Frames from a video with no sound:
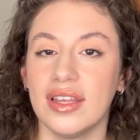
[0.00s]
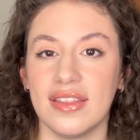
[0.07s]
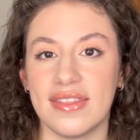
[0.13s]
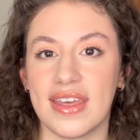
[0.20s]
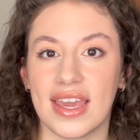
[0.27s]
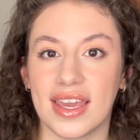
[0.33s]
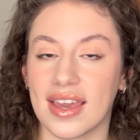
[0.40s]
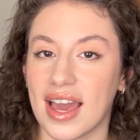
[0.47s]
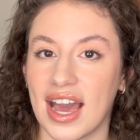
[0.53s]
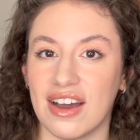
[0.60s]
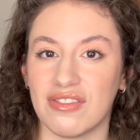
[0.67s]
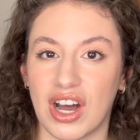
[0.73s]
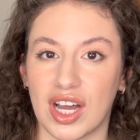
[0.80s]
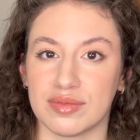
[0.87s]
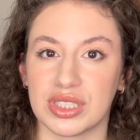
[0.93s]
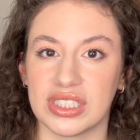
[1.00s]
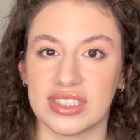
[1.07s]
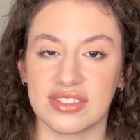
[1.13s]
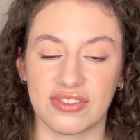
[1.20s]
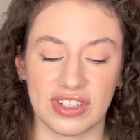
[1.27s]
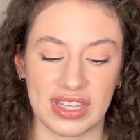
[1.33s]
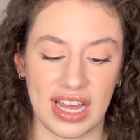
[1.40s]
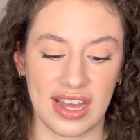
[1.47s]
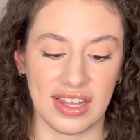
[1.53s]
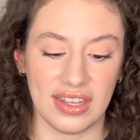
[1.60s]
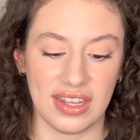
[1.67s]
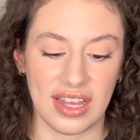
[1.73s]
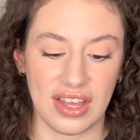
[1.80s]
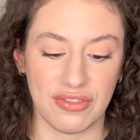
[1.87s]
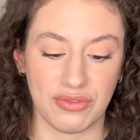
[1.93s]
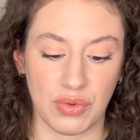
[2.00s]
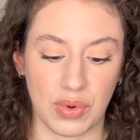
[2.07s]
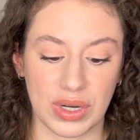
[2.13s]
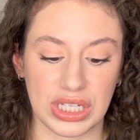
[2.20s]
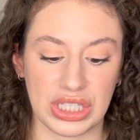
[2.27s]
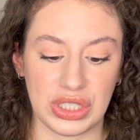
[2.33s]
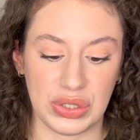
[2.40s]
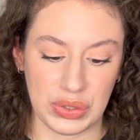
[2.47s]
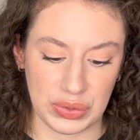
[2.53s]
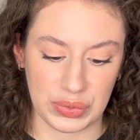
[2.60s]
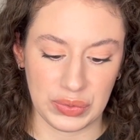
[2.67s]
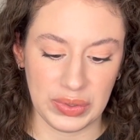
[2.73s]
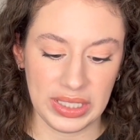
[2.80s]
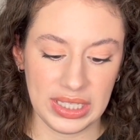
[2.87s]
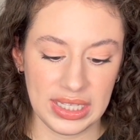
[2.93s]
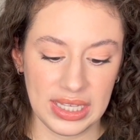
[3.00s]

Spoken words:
they have options for that for you.